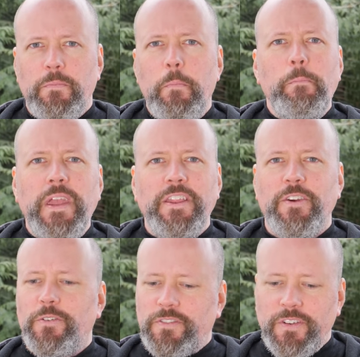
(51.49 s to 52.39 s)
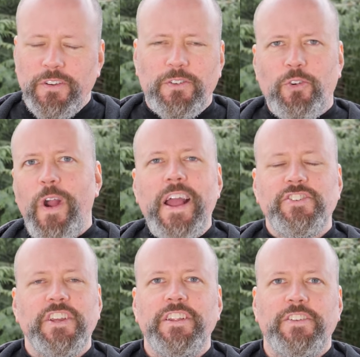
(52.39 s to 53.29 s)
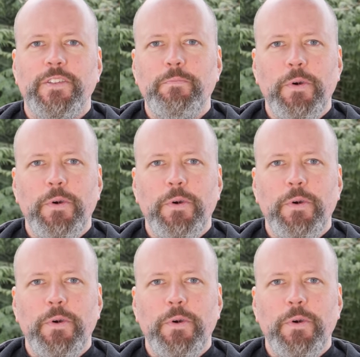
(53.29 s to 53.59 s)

meteors crashing into the